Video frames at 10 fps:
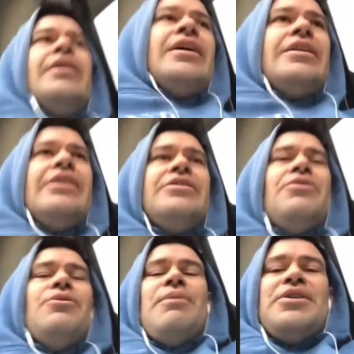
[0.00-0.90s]
there's
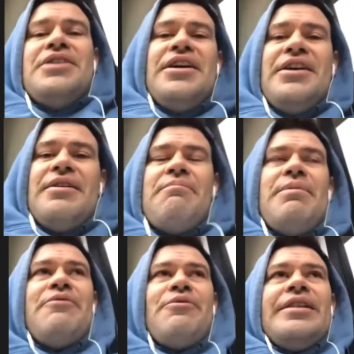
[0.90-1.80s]
almost a bit
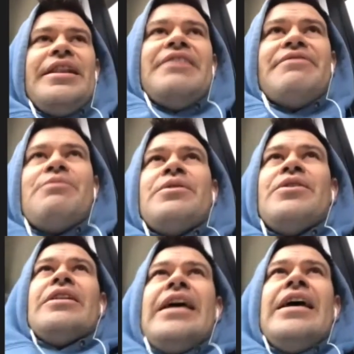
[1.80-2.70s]
of relief that we're
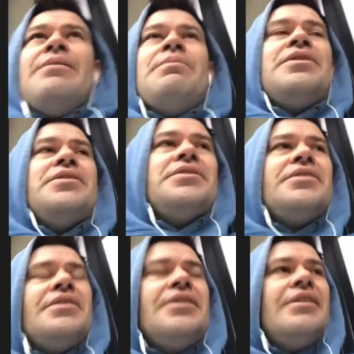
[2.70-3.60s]
not there,
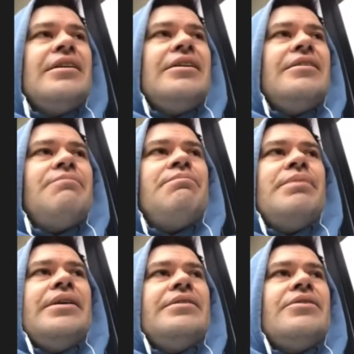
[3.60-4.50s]
because I would
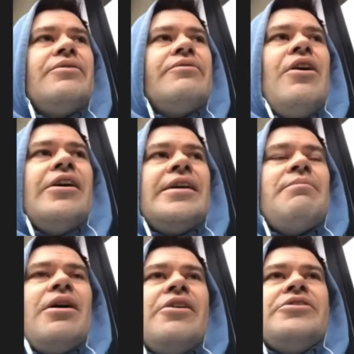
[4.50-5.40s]
be sort of hiding
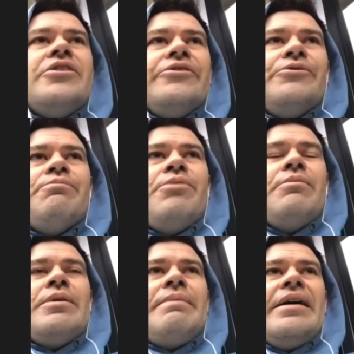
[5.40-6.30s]
my hotel room
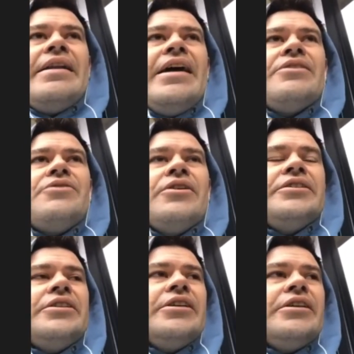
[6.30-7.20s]
probably about now, trying
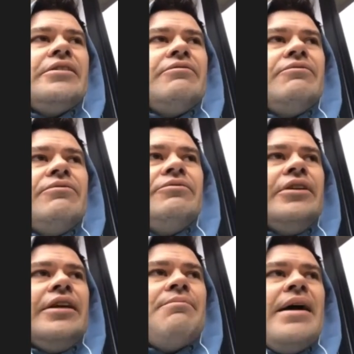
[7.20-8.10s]
to
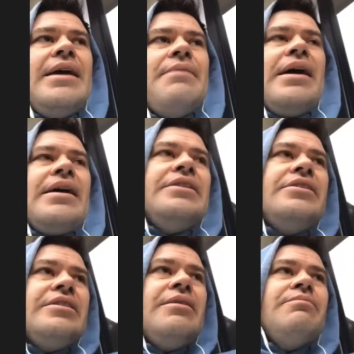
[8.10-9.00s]
get my head back into
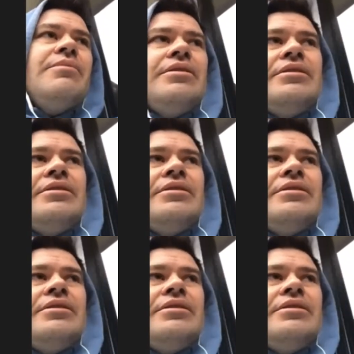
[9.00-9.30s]
some